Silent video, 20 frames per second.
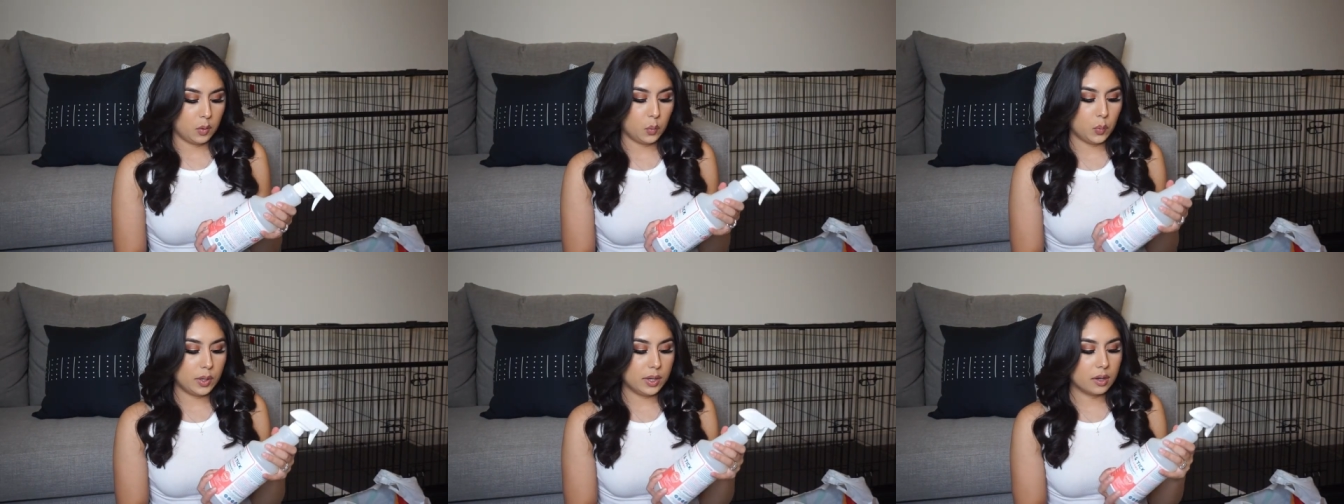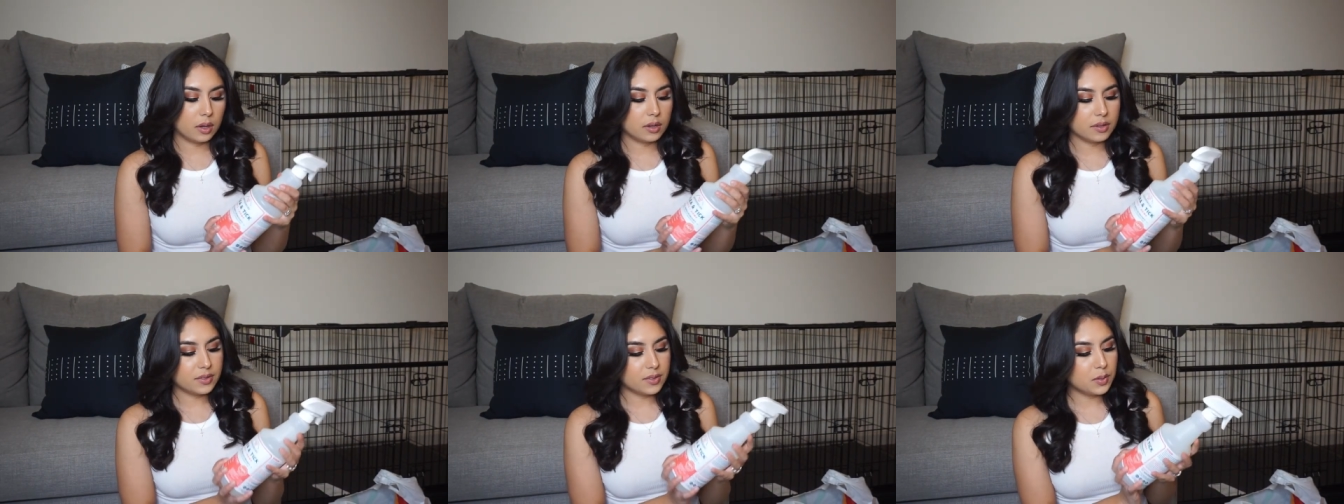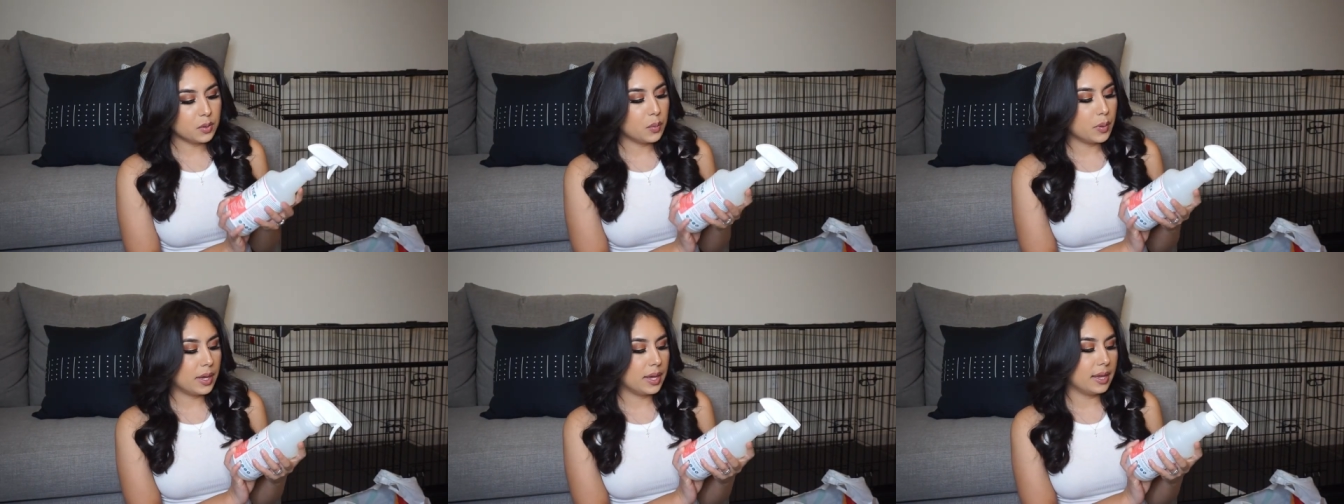We
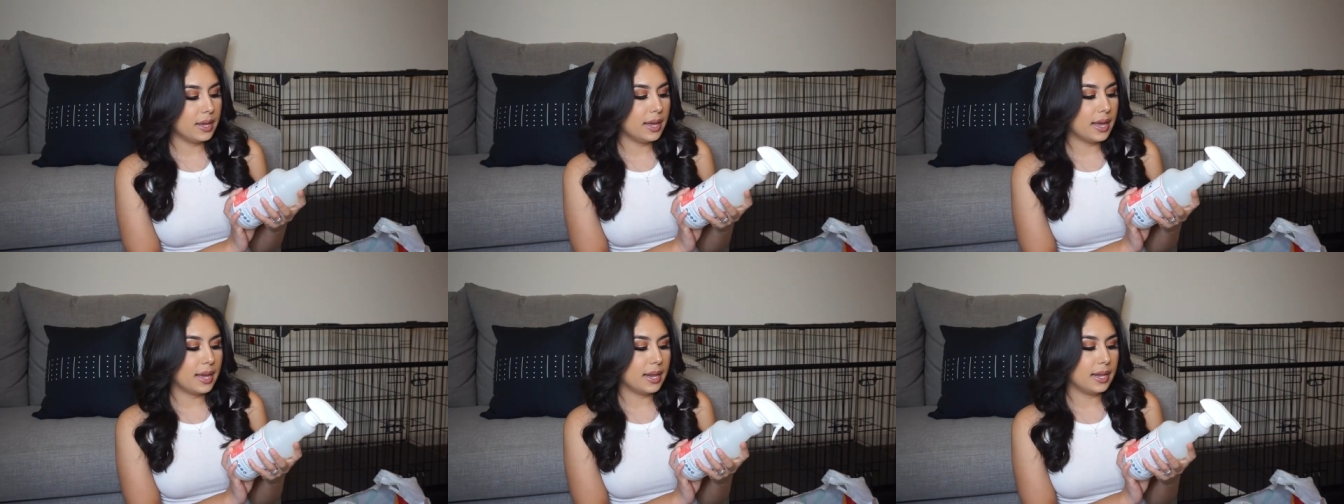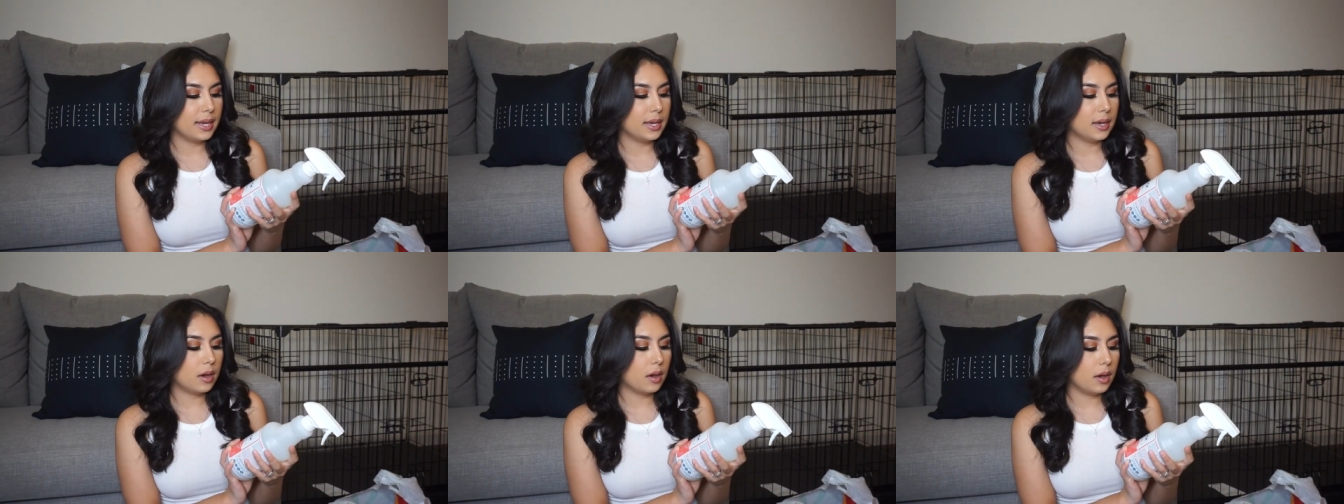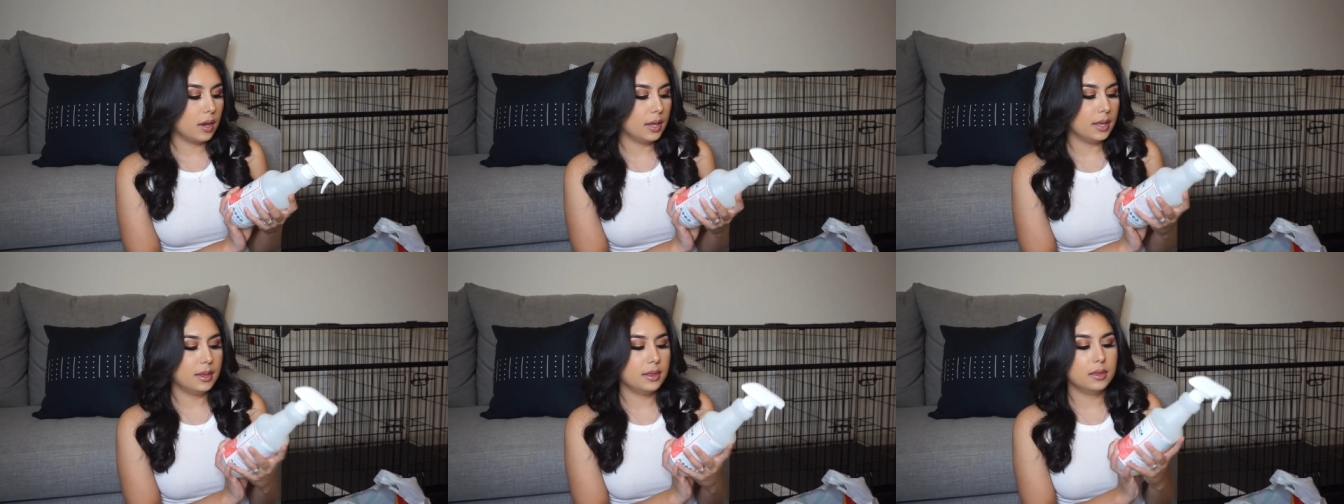also went ahead and
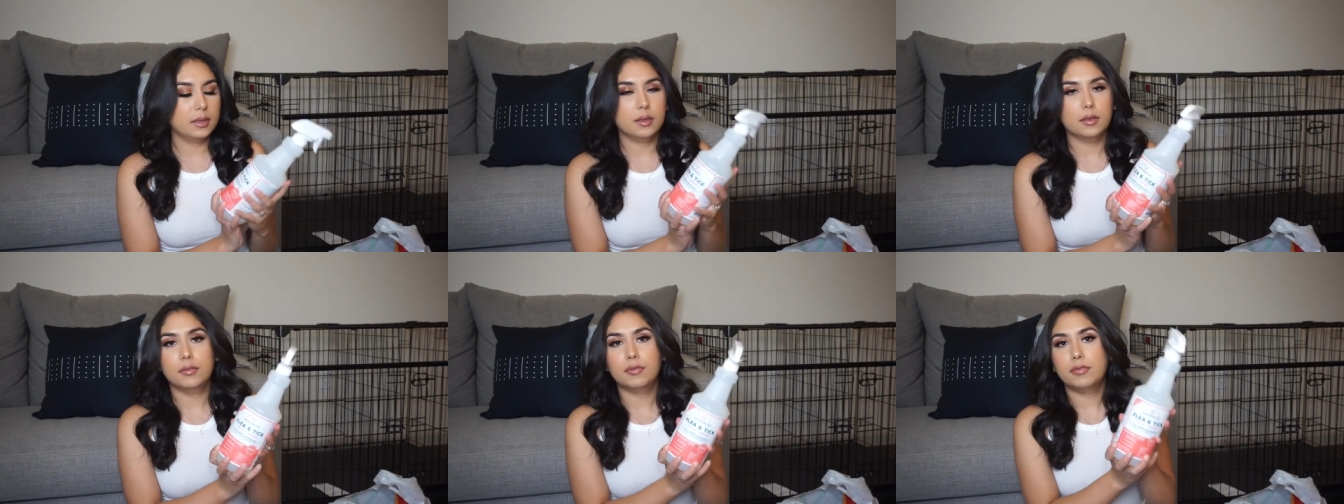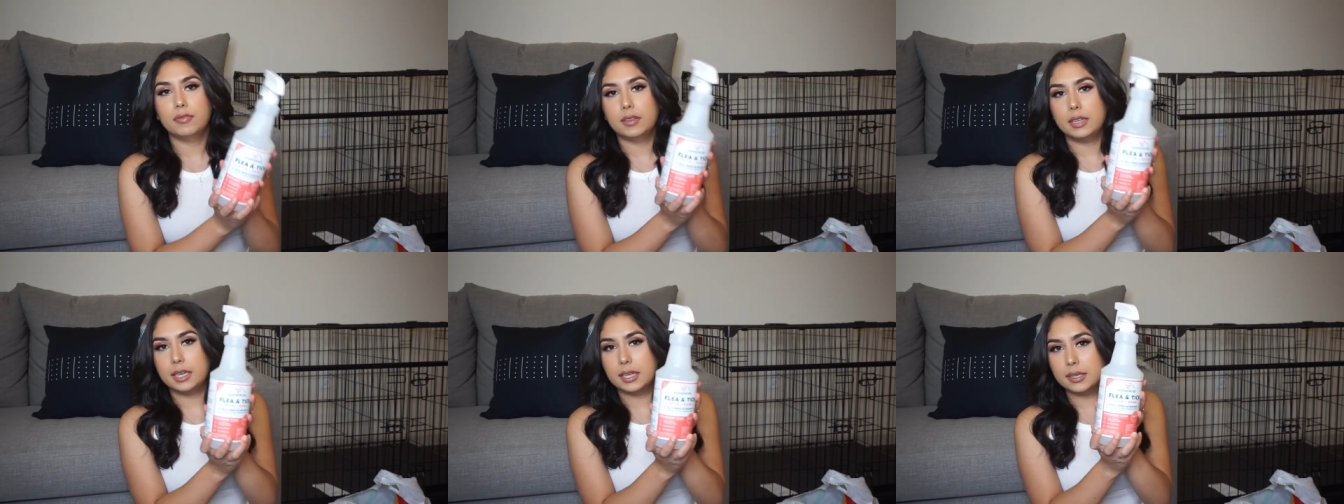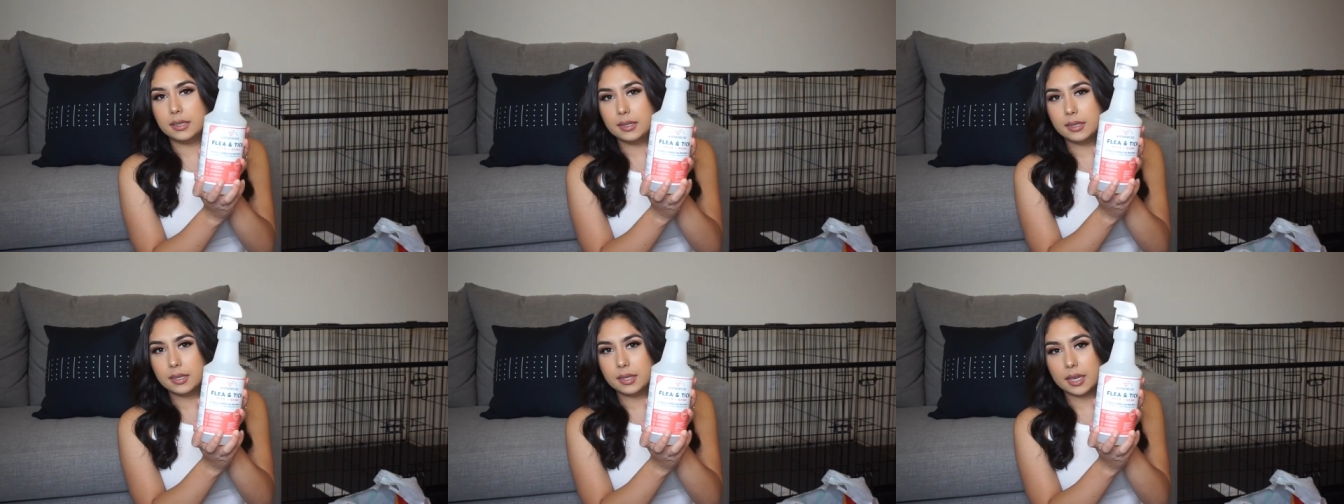got the
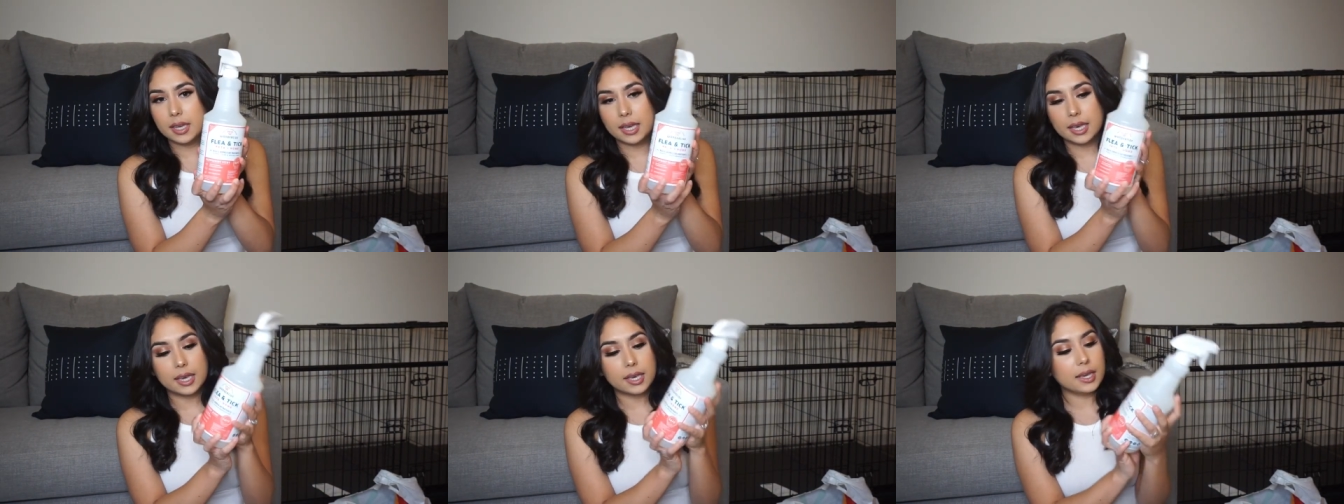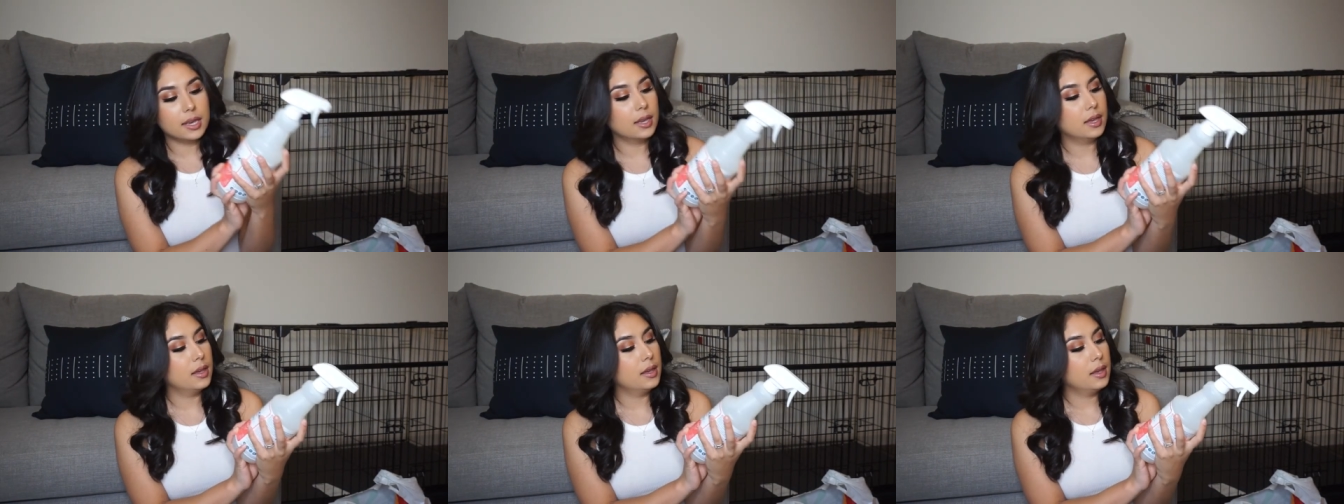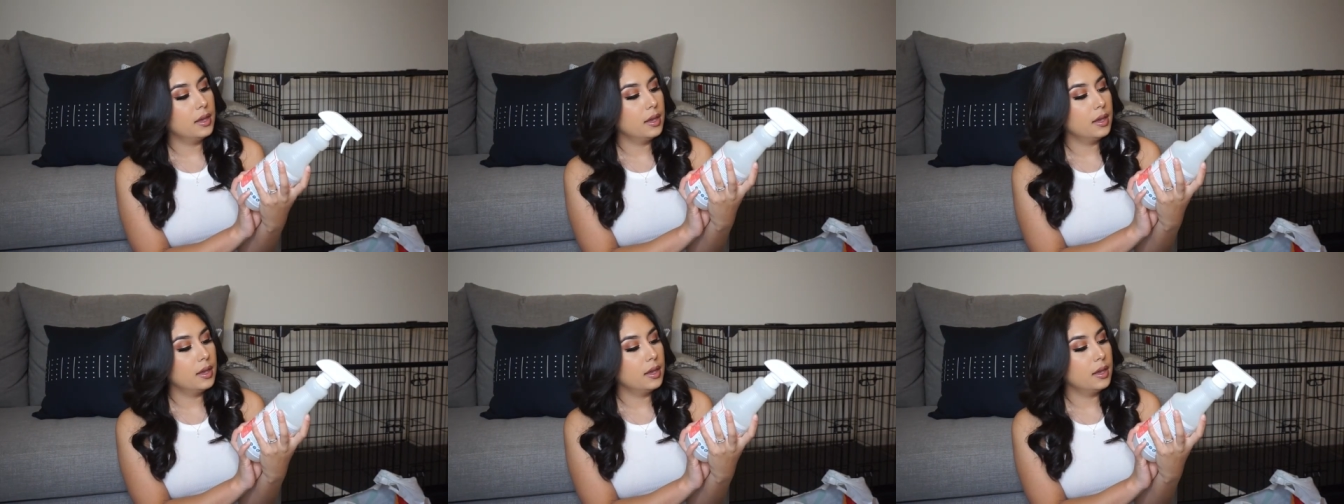flea and tick